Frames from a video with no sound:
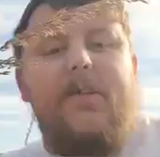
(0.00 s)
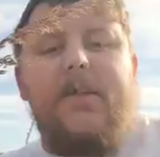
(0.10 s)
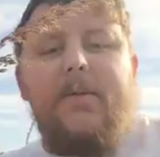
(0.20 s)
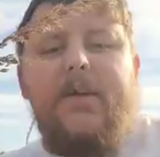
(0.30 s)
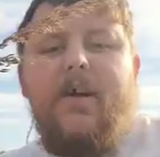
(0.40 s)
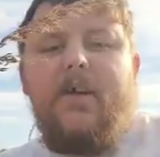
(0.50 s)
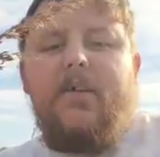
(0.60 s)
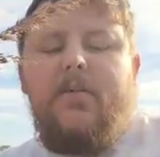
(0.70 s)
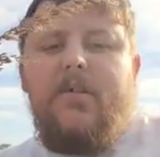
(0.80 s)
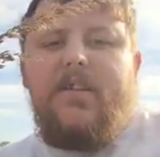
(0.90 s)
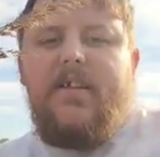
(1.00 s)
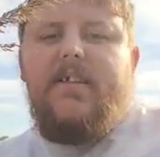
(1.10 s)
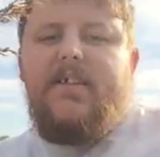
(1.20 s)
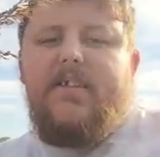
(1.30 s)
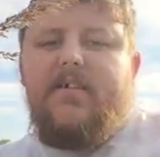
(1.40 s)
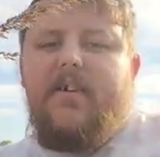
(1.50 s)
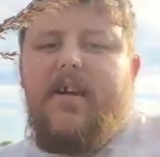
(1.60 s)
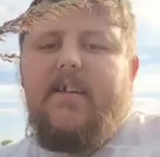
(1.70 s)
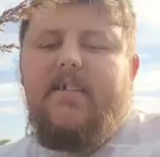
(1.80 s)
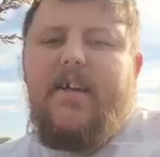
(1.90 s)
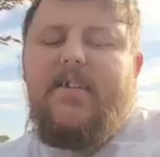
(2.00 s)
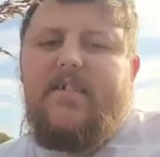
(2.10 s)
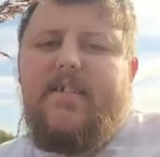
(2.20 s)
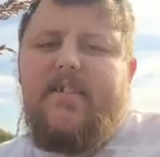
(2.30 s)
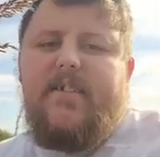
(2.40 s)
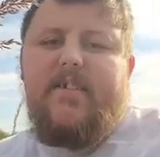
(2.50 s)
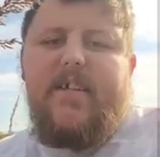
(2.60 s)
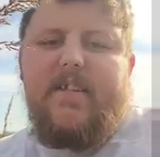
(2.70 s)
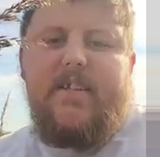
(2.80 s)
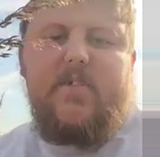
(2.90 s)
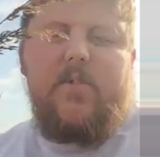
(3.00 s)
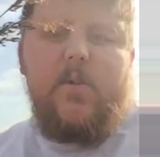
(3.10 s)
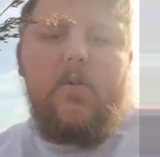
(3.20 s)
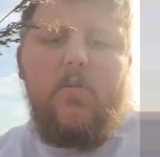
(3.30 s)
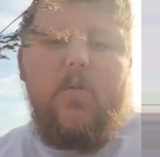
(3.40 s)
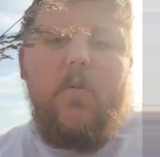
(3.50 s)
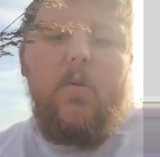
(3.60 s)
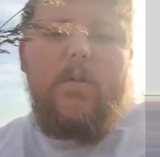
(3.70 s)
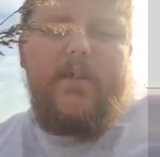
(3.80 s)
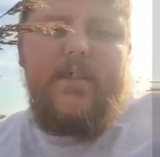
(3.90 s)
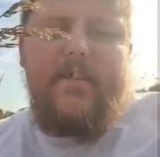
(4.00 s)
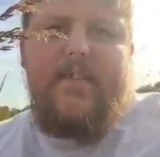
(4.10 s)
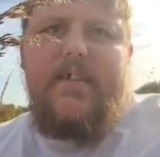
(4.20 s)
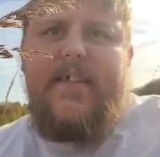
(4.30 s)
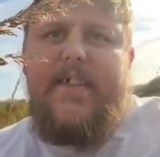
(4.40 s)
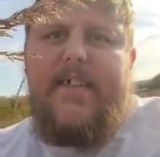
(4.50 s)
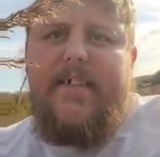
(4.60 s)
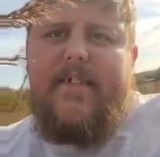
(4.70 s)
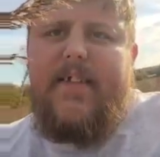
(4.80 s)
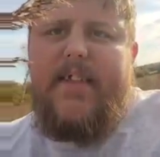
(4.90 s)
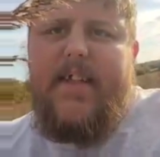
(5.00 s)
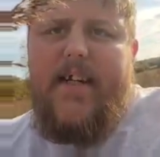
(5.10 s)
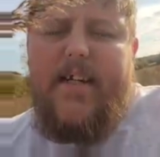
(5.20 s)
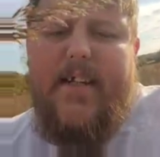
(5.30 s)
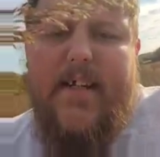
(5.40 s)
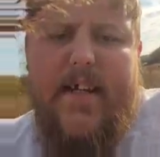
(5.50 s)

Here we are with Indian grass. As you can see, it's got this gorgeous seed head.